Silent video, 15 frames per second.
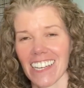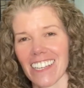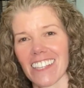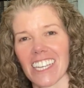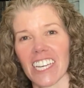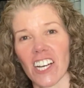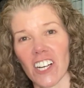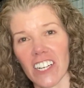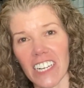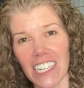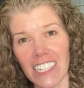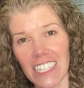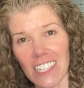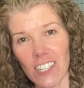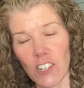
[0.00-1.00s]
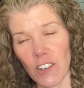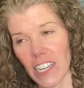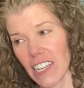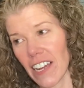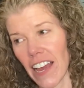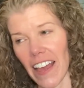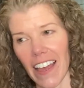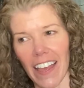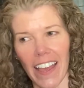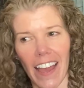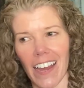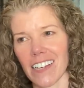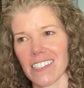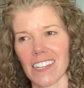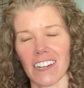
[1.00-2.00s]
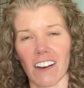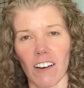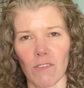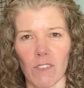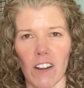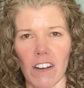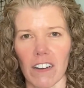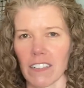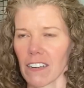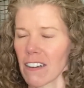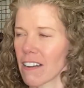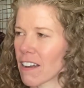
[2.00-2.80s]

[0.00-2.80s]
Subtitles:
the yarn industry has it all wrong.